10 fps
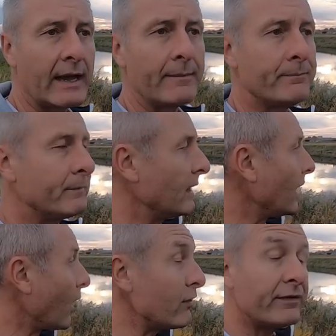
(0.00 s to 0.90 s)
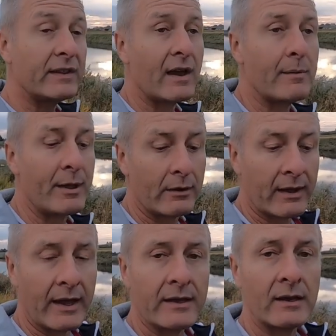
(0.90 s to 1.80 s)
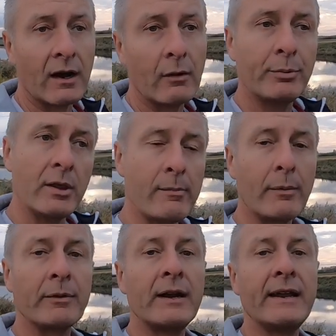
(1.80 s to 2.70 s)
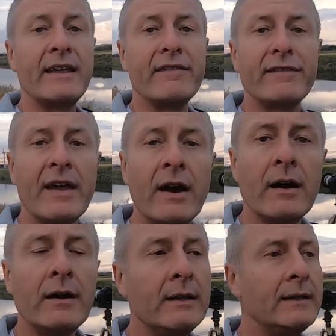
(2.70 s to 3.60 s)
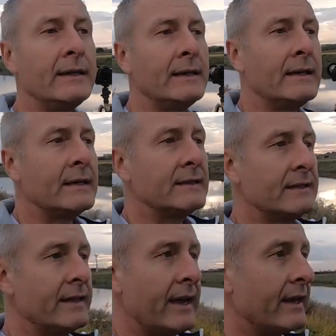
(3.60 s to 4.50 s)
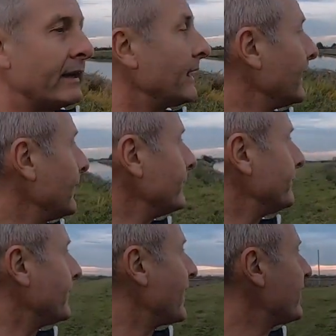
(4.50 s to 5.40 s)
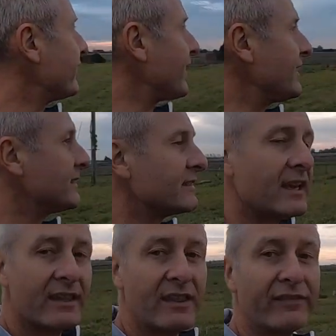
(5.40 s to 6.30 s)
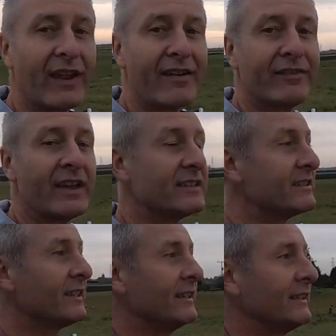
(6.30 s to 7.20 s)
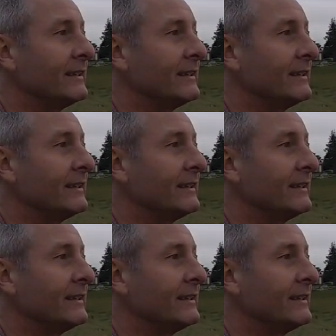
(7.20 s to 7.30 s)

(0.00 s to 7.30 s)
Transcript: Hopefully they'll be okay. I'll put them up clearly if they are. So yeah, the Fens, the flat Fens.